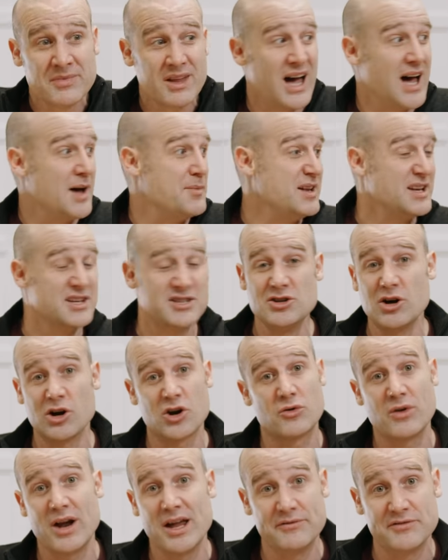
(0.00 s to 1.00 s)
I mean, it's
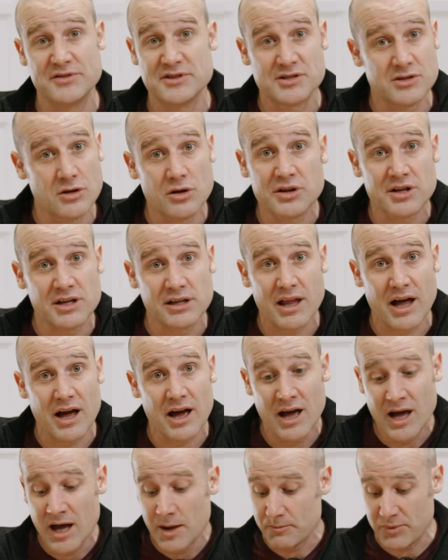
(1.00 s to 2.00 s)
not great for
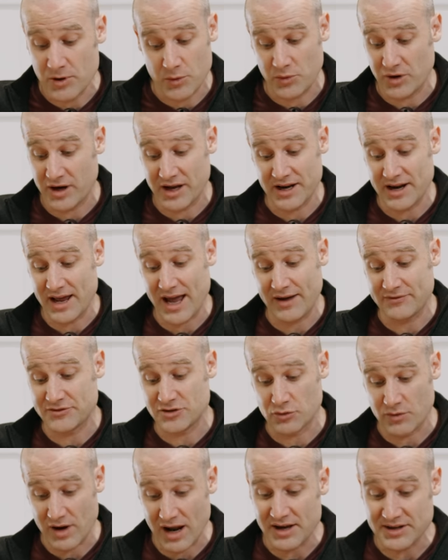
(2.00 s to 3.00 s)
Circular, but we're gonna have
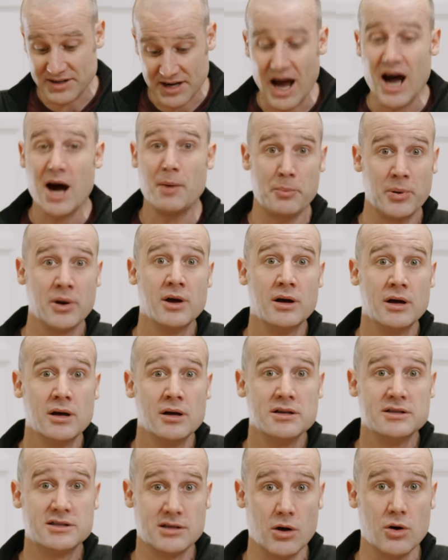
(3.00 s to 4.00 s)
to round up
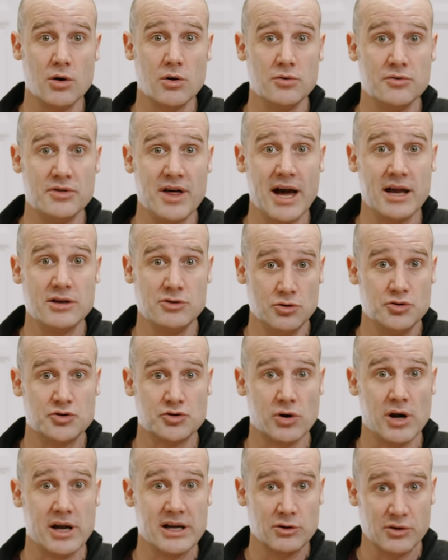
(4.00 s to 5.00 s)
so that new
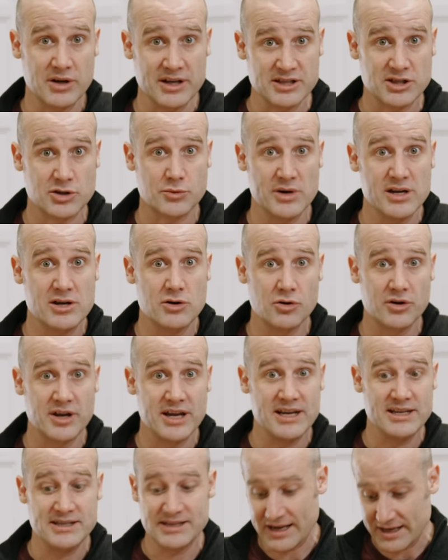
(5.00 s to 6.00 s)
triangle gets three
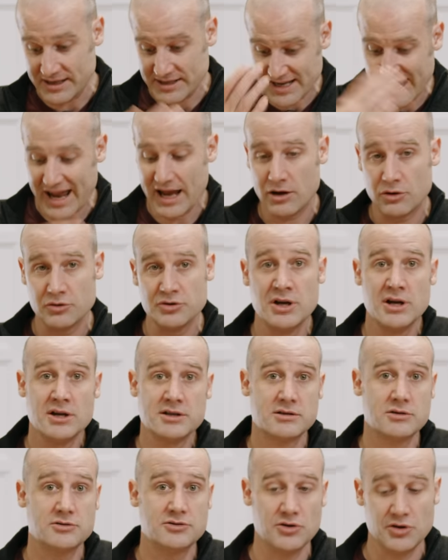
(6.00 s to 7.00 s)
cookies and down,
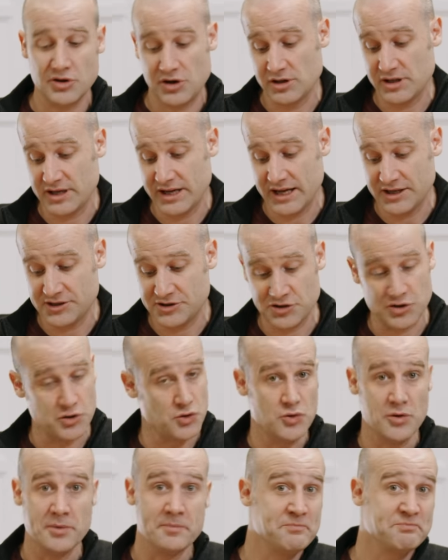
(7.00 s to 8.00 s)
so circular gets
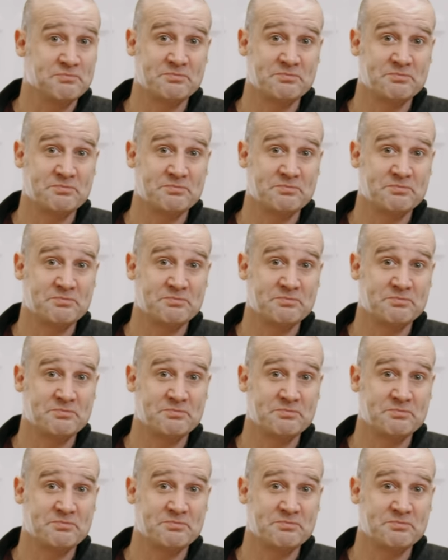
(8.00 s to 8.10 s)
two.